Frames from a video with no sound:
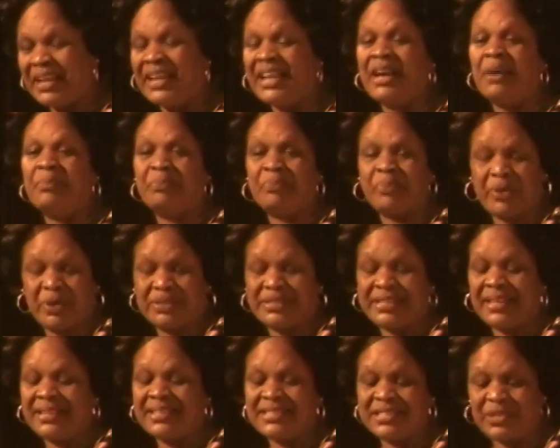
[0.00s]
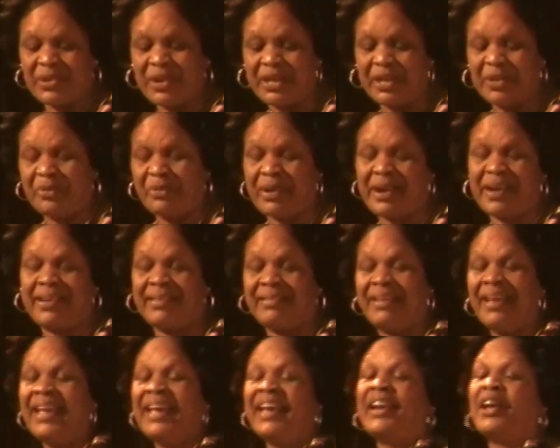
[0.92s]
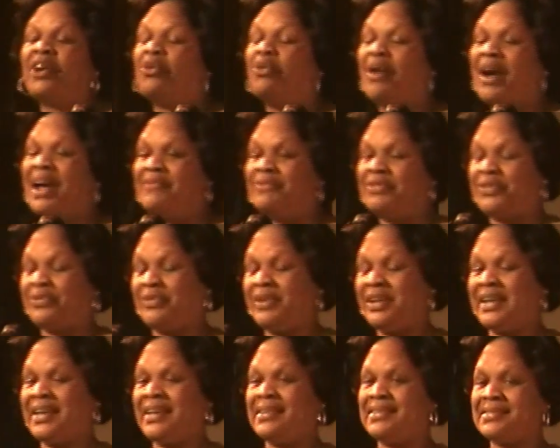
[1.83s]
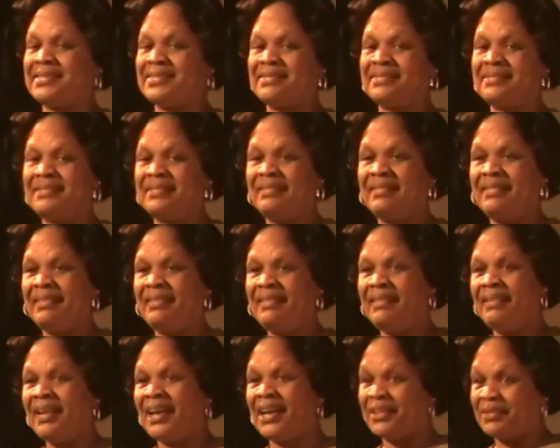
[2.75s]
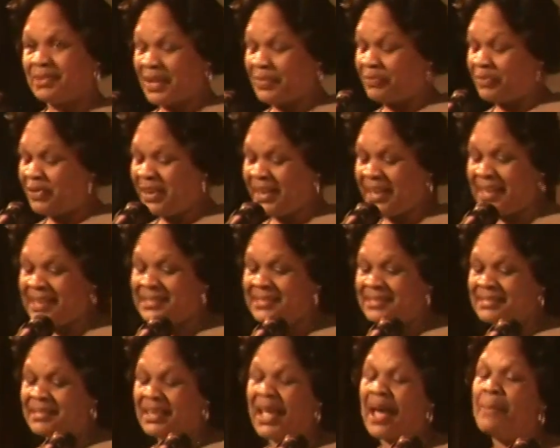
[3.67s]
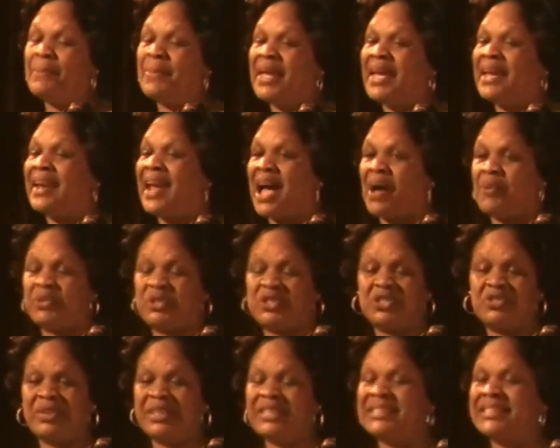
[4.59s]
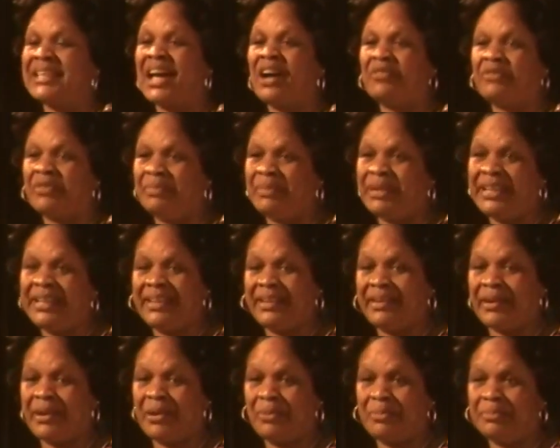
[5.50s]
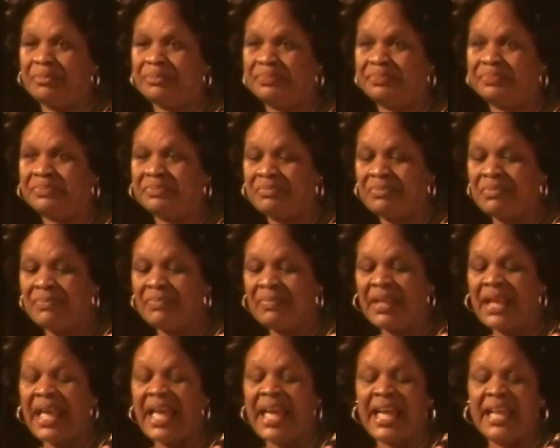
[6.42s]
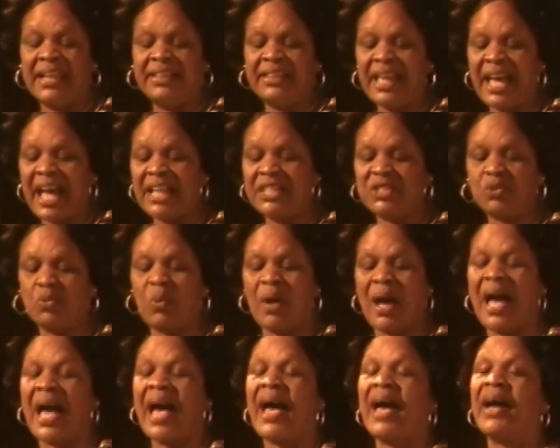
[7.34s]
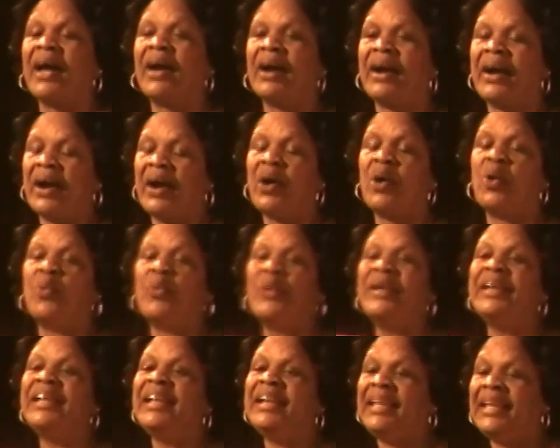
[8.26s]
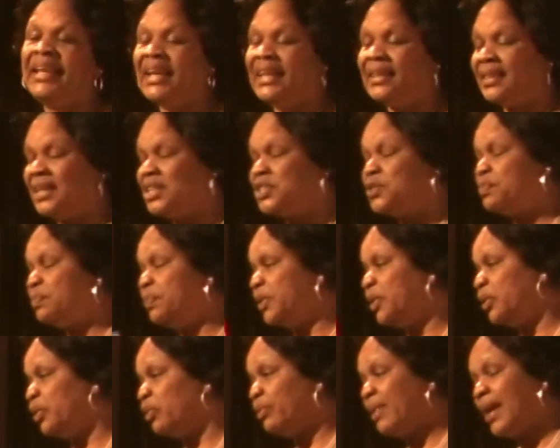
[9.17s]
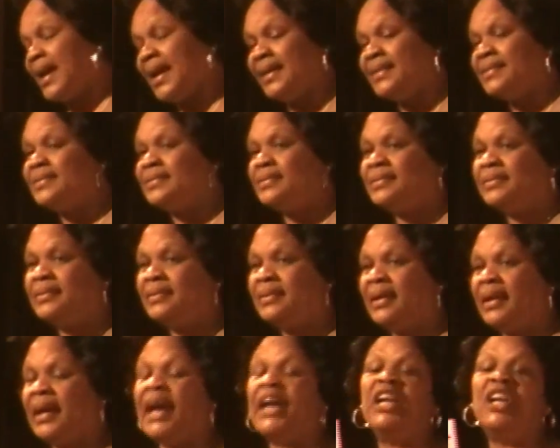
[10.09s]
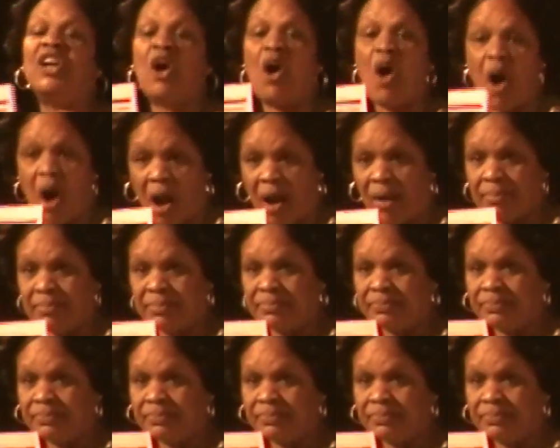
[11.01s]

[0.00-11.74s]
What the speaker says: And I broke down and started crying. And I cried for 3 days. 3 days. That meant I was stressed out from the get-go. And that's why we need to get this Bill of Rights a law.